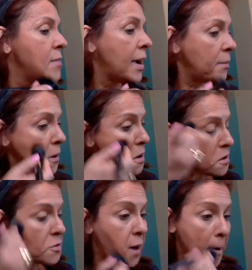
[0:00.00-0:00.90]
My mirror
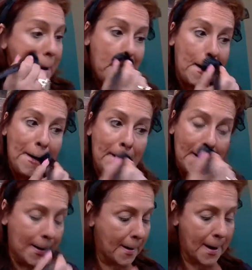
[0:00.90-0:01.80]
is right here on
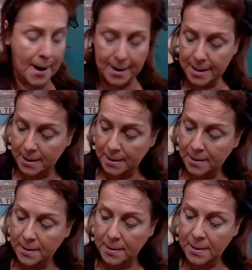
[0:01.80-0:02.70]
the side,
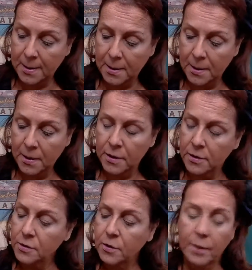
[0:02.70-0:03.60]

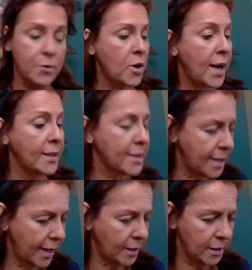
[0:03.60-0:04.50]
so I'm trying to
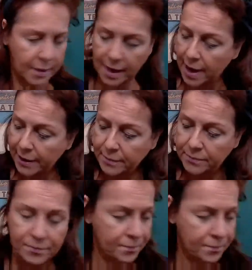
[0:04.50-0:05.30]
take a look at it.